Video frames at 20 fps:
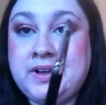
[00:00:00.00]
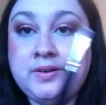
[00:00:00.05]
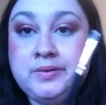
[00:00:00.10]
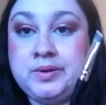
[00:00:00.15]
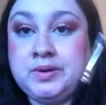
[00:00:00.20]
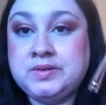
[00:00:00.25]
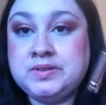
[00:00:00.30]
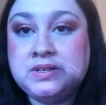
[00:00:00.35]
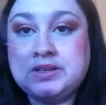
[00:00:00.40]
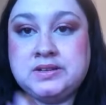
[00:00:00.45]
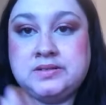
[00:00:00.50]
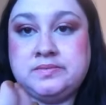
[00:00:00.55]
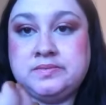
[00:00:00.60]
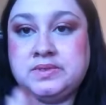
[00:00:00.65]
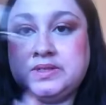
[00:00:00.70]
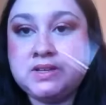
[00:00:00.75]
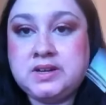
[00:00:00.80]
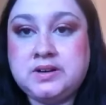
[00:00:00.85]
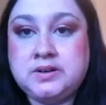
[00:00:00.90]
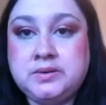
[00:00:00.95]
I don't use it,
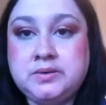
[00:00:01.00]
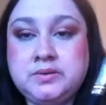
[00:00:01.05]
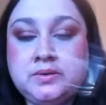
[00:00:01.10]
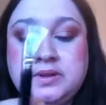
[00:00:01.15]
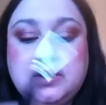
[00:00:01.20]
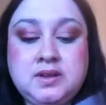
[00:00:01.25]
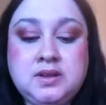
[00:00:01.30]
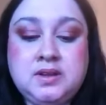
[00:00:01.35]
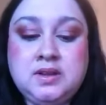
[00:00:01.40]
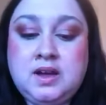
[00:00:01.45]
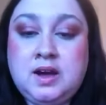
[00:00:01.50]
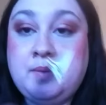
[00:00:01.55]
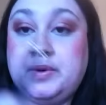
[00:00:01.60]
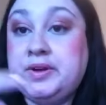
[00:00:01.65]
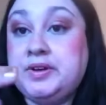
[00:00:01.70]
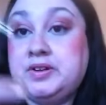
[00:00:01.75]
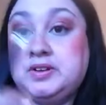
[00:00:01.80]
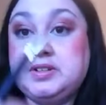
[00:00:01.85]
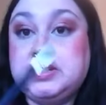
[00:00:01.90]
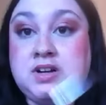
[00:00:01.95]
so I'm
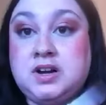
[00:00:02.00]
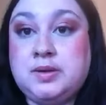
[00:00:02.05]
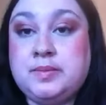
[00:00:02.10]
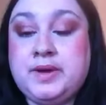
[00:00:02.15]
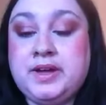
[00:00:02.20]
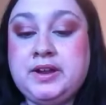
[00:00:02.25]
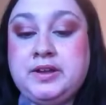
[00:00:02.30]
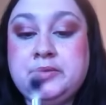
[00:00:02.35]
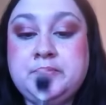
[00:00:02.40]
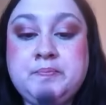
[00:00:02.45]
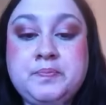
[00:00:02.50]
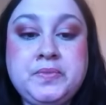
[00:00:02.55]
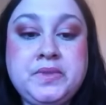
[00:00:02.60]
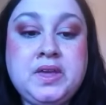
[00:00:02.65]
not going to talk about it.